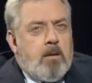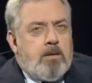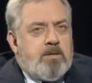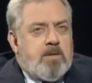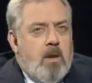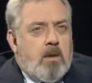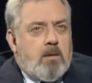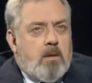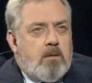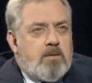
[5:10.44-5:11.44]
You
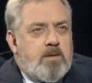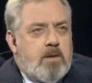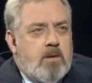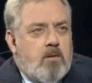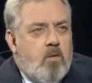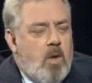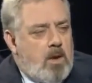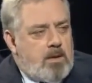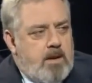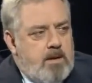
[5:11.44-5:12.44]
start losing
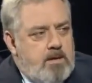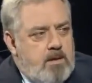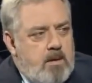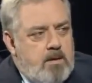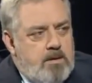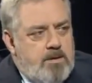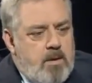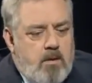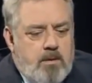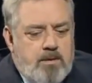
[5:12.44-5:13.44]
qualities on the
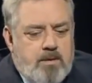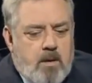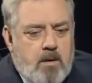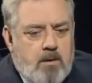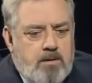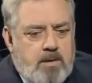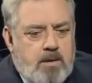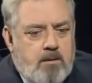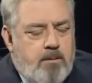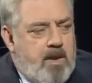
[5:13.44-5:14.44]
show. You start
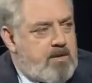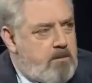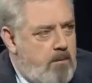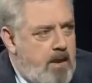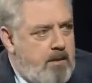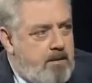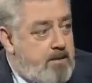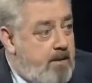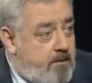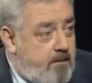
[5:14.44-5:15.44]
losing your best
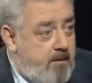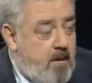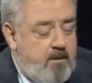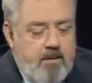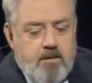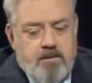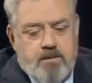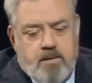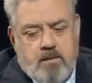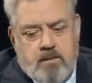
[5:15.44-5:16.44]
writers after 5
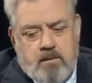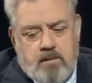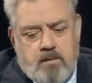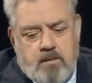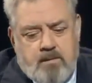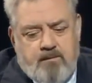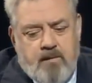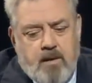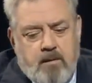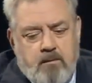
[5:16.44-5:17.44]
years. It's
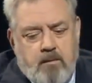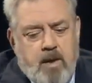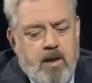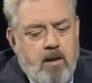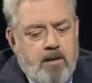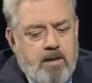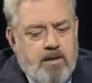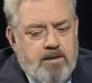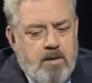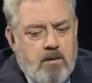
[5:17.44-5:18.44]
very rare
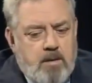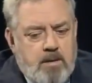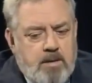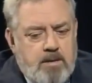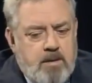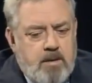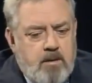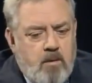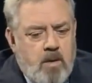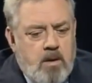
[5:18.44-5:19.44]
that a show can
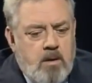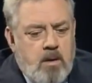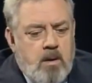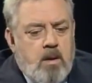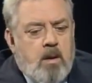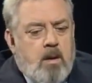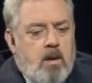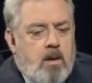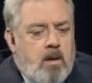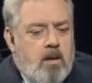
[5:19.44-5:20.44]
continue on
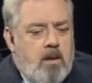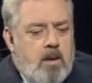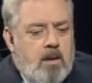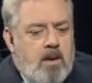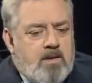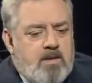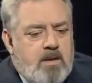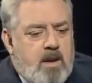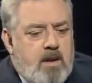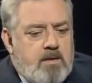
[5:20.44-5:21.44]
unless
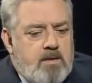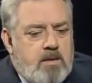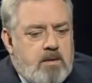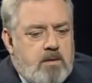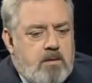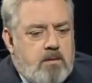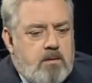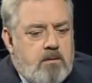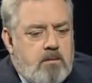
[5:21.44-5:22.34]
it has an